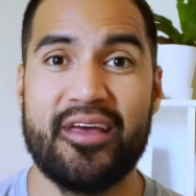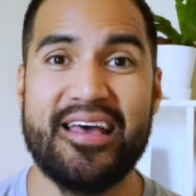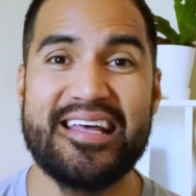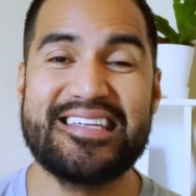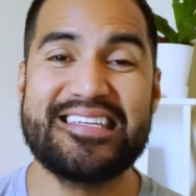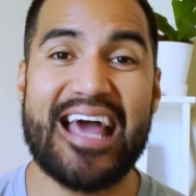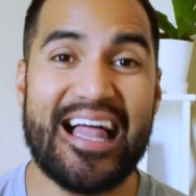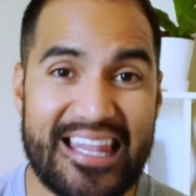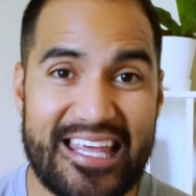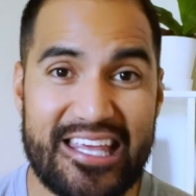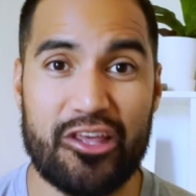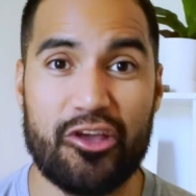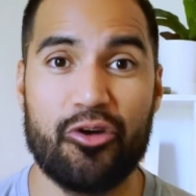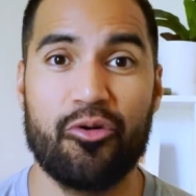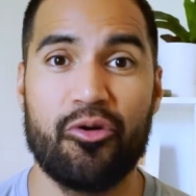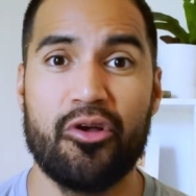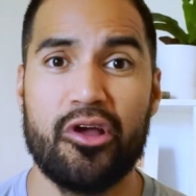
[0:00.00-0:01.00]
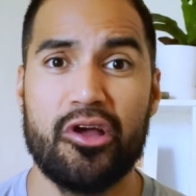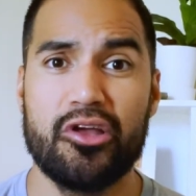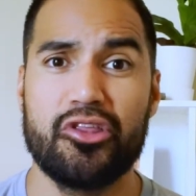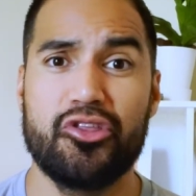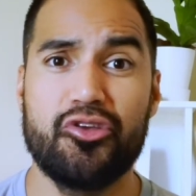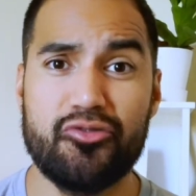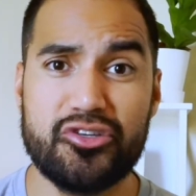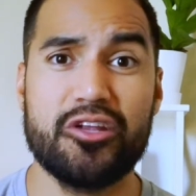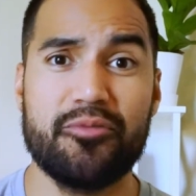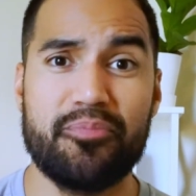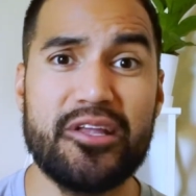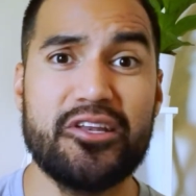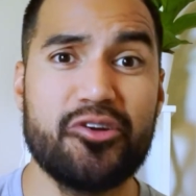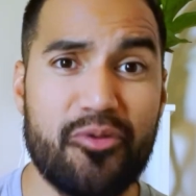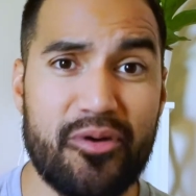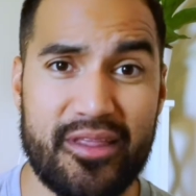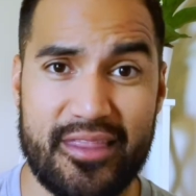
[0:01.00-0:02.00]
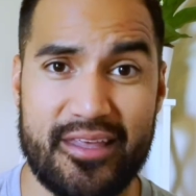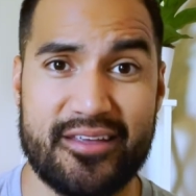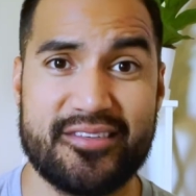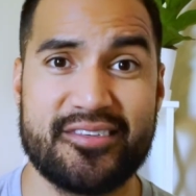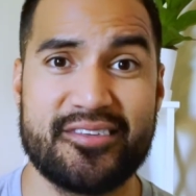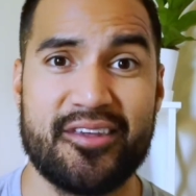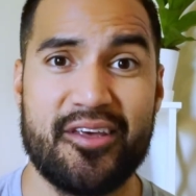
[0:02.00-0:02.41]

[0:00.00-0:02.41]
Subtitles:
telling you, you should be doing this.